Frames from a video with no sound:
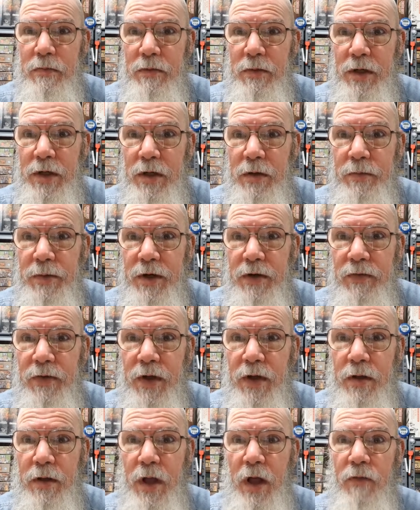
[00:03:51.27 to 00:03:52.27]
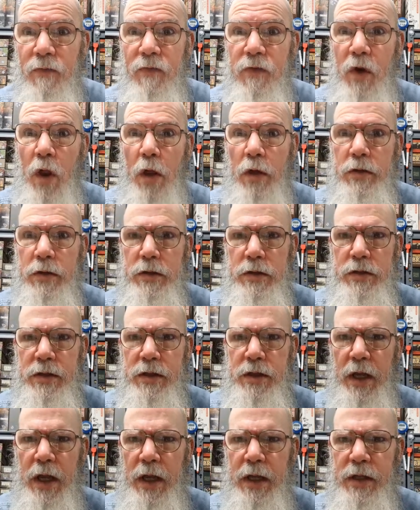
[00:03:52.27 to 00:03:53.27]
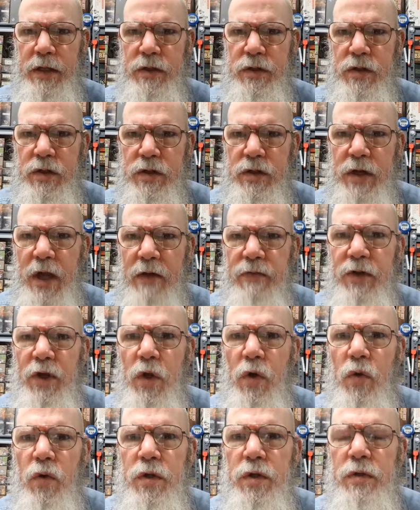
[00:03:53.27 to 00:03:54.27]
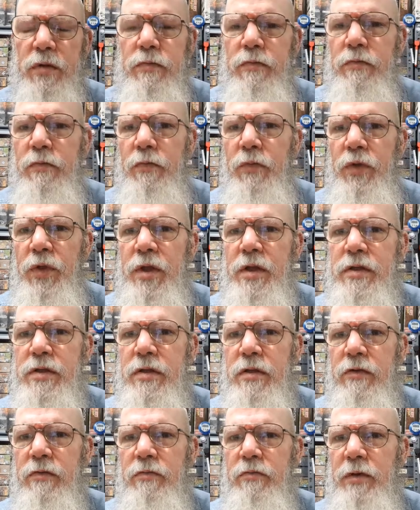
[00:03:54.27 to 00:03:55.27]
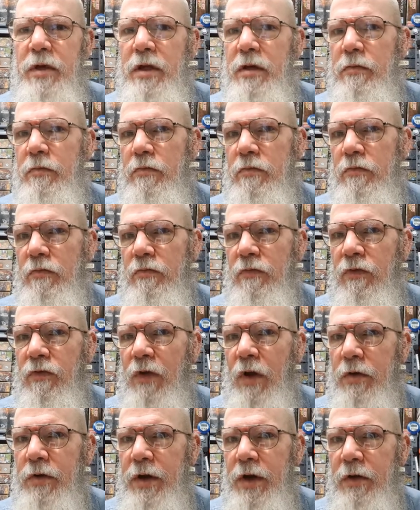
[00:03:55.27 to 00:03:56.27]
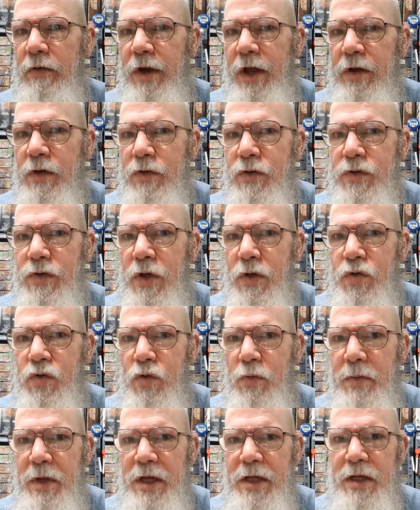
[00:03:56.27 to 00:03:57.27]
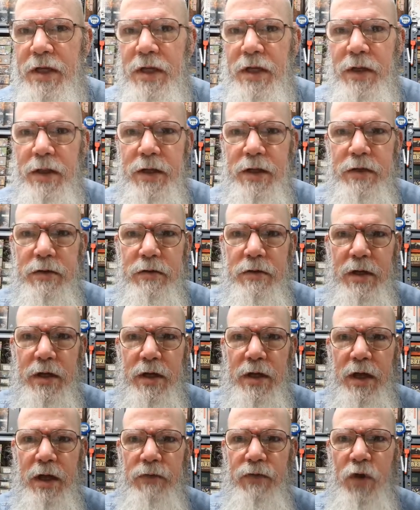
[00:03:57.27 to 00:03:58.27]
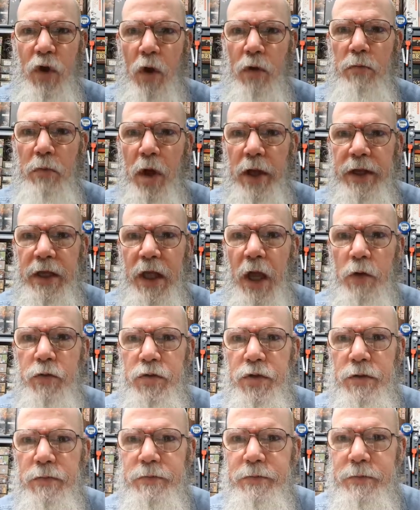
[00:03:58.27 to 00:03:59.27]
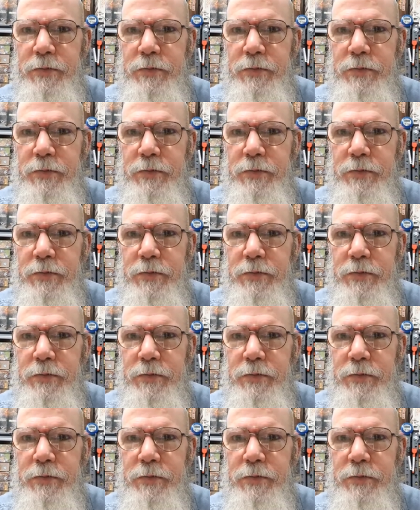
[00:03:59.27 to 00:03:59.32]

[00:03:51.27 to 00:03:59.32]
little bit of a vlog today is just having a look at things that have been floating around on social media that have got my goat.